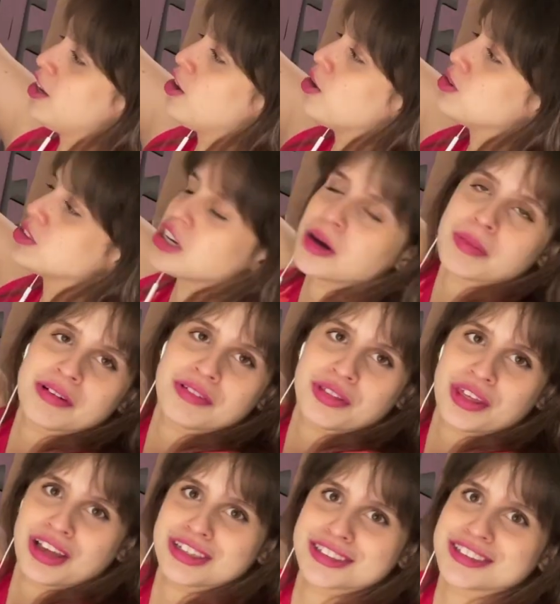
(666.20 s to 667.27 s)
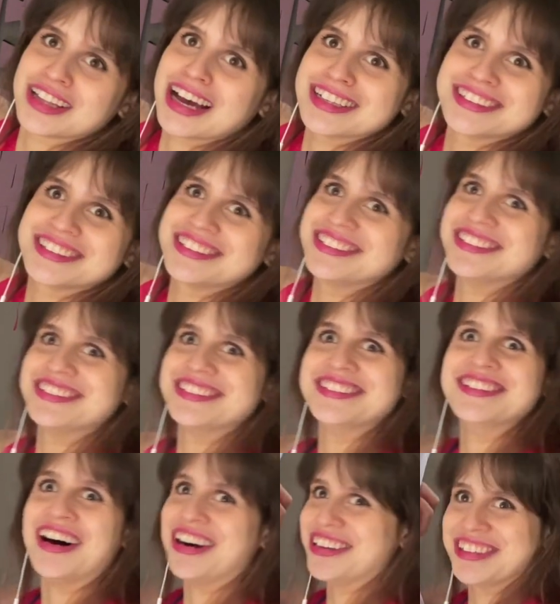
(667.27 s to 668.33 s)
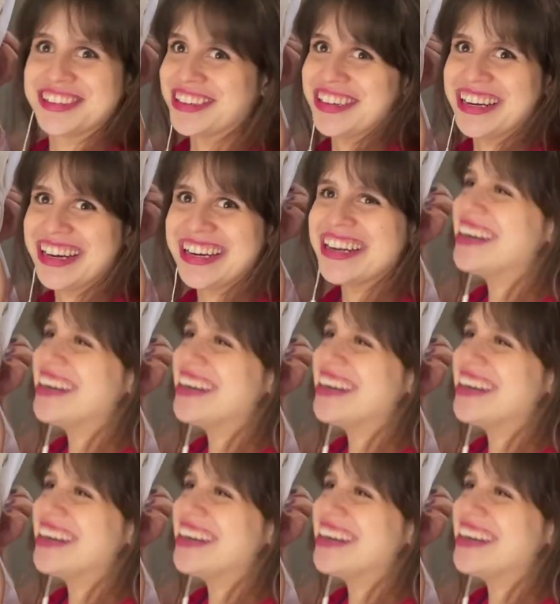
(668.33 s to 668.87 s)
goes up everything. So that's not good.